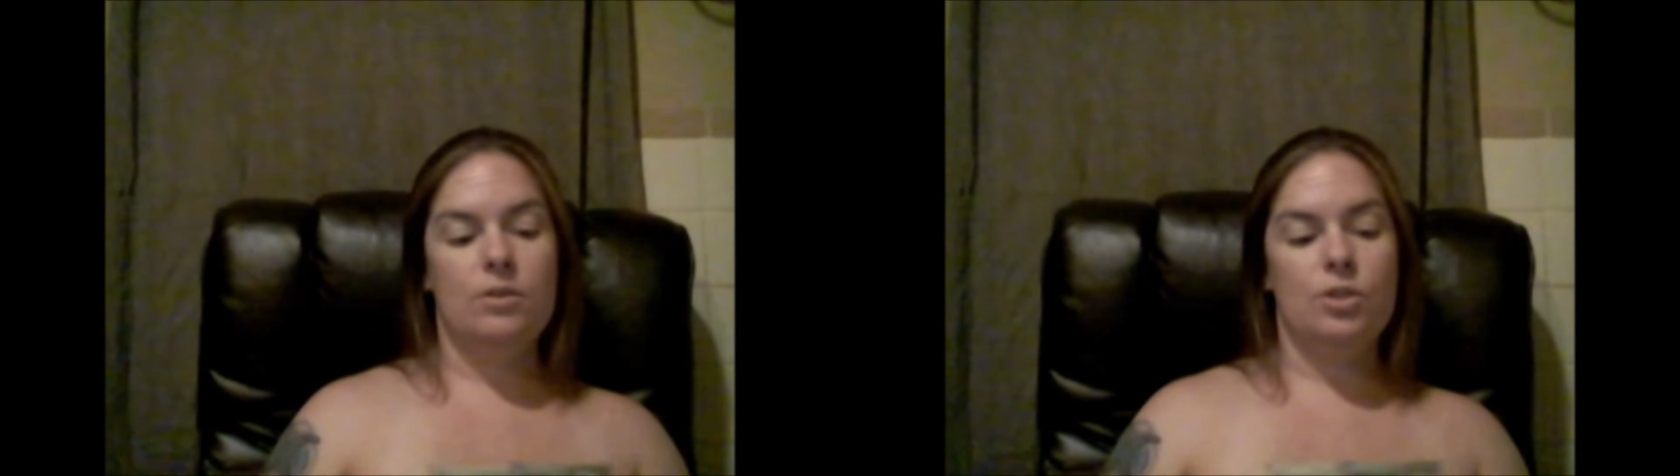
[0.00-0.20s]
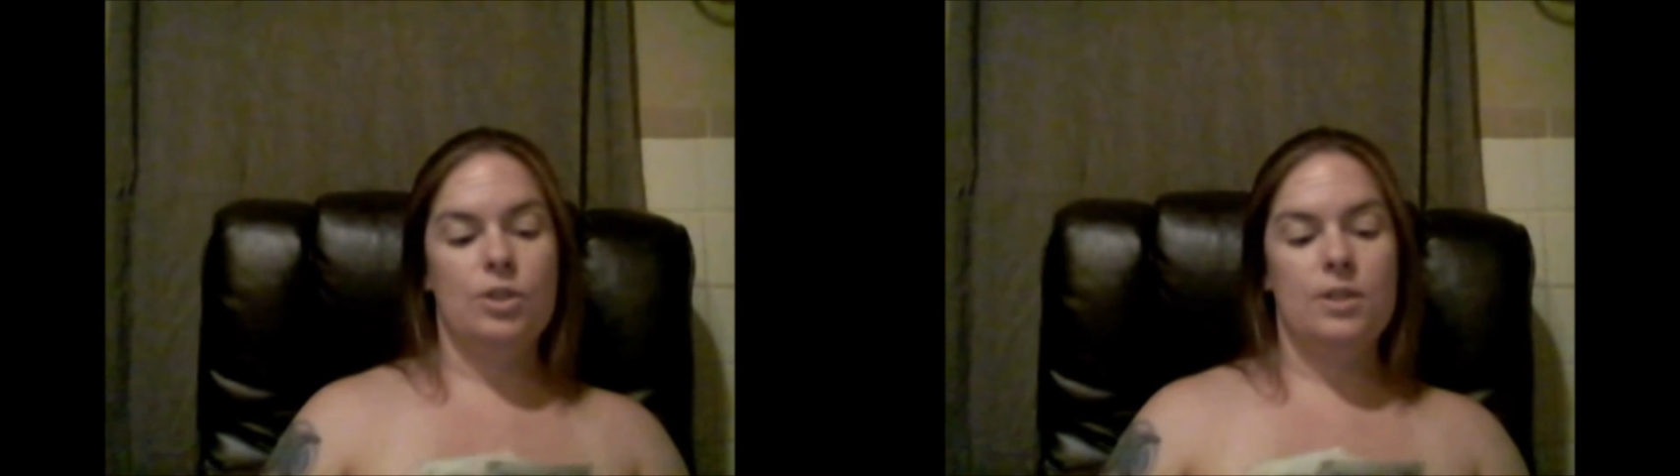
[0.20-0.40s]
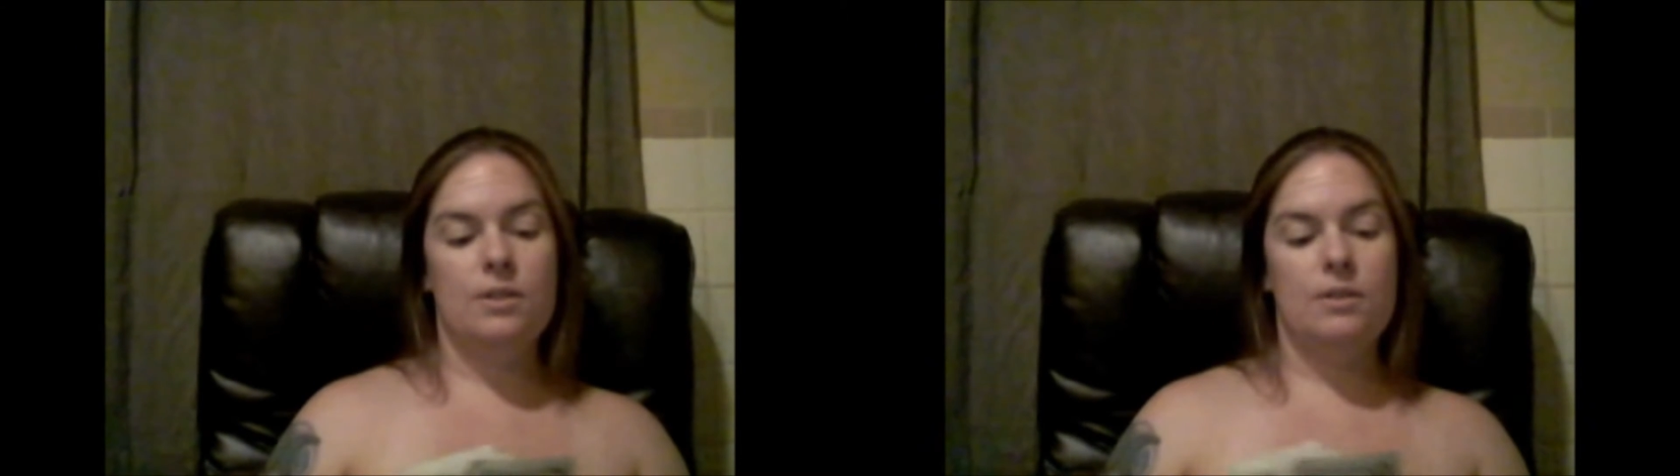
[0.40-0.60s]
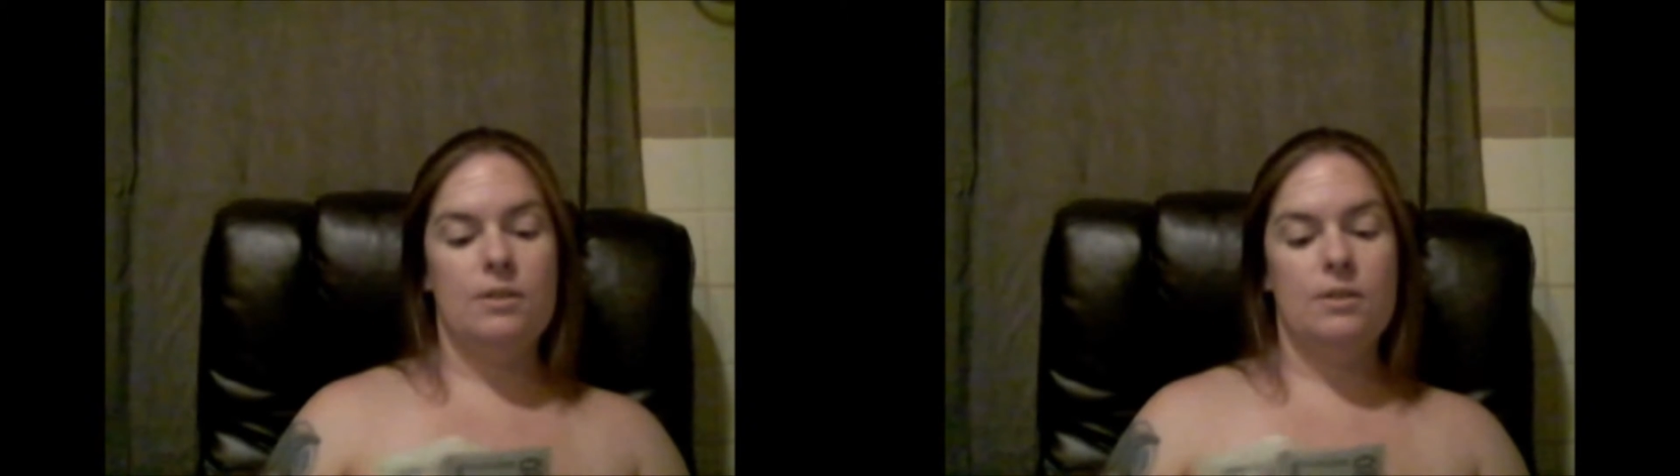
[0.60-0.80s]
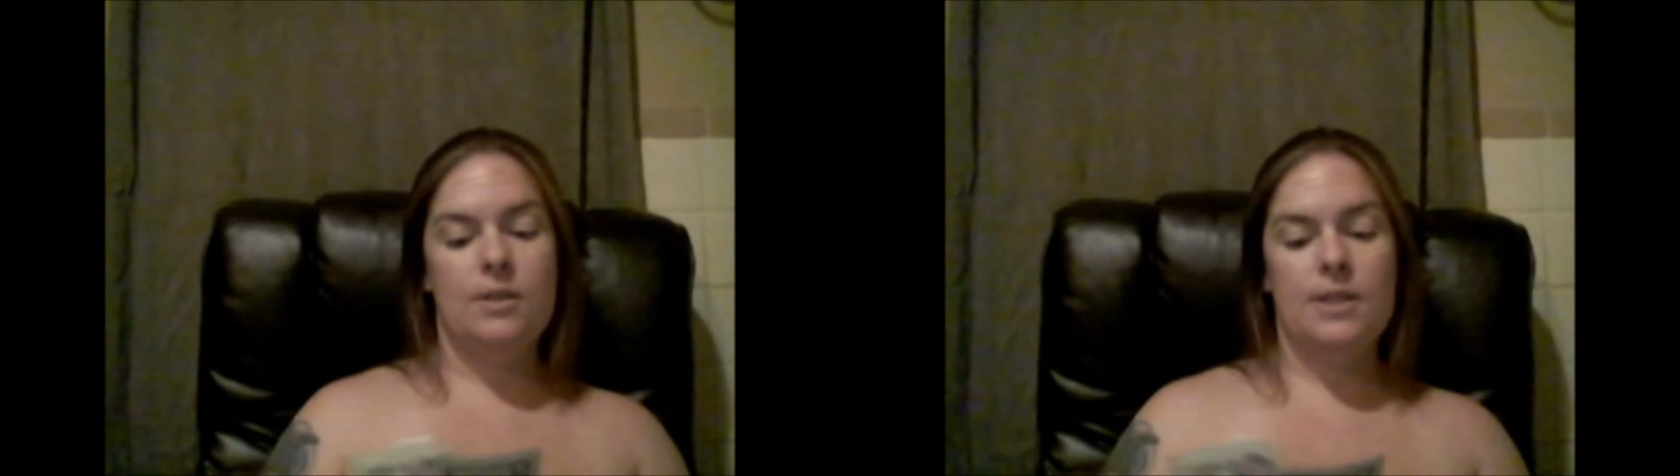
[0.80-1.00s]

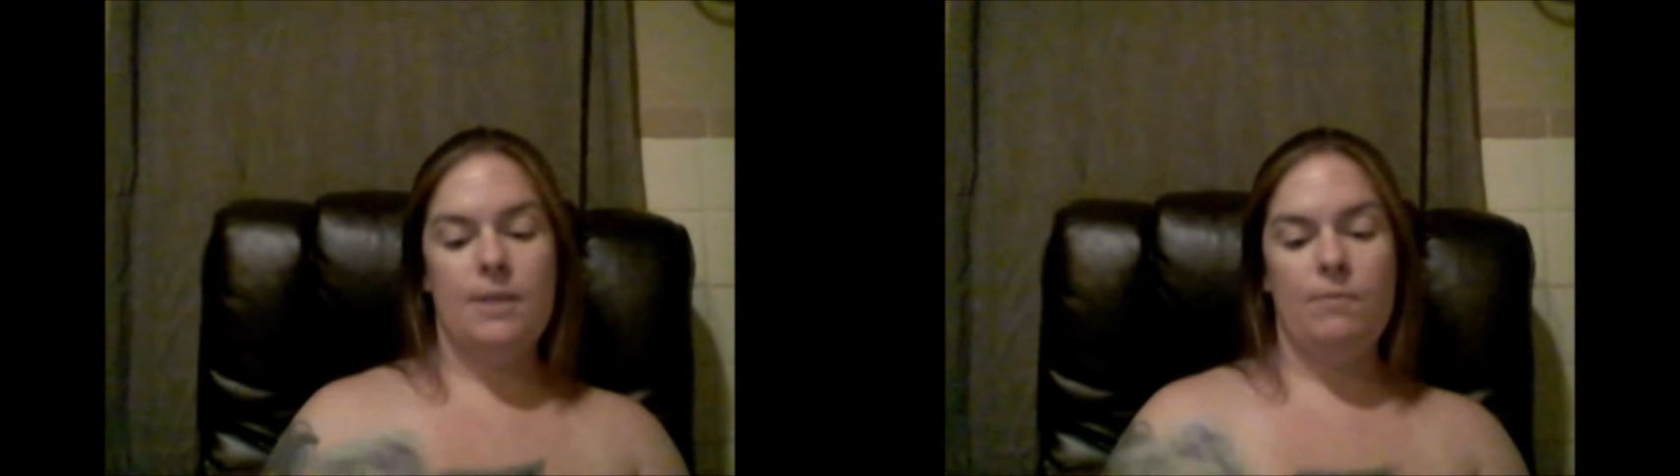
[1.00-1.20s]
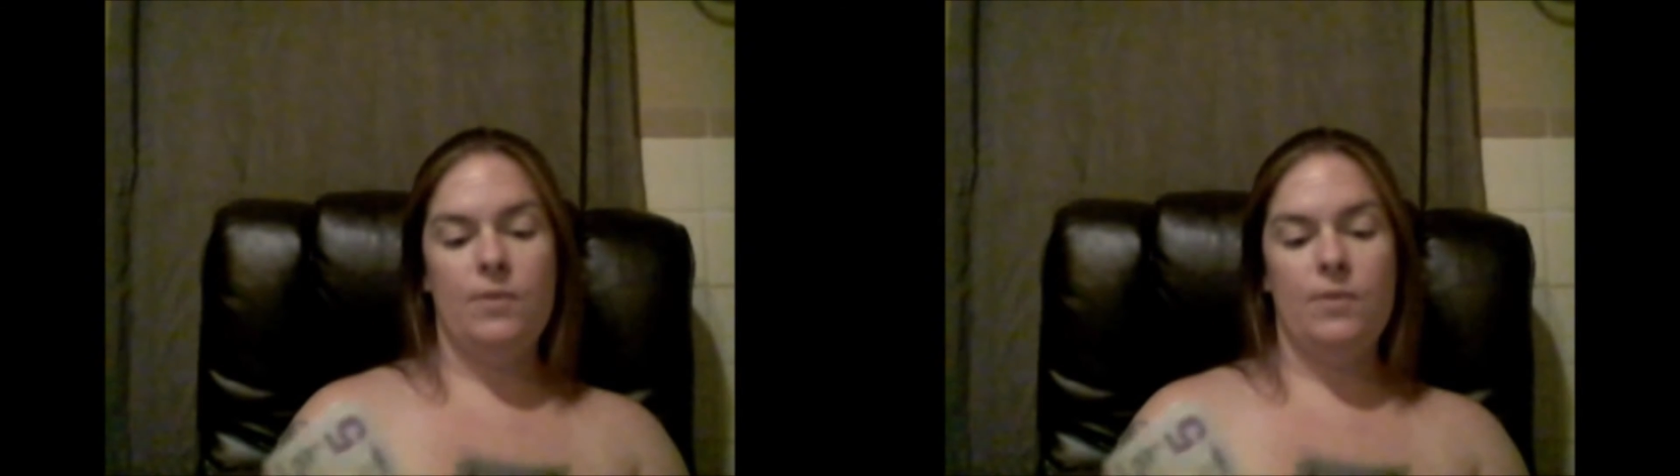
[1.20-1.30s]
Just the same